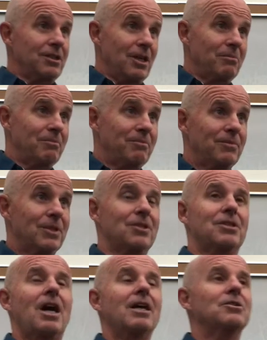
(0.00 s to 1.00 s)
dip. Right. The
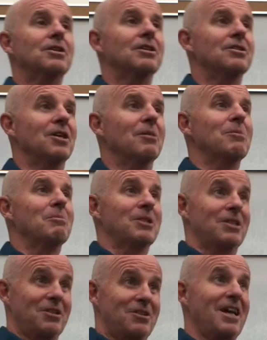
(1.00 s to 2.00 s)
stock took a dip,
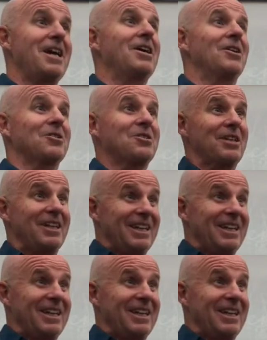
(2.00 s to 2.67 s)
but the sales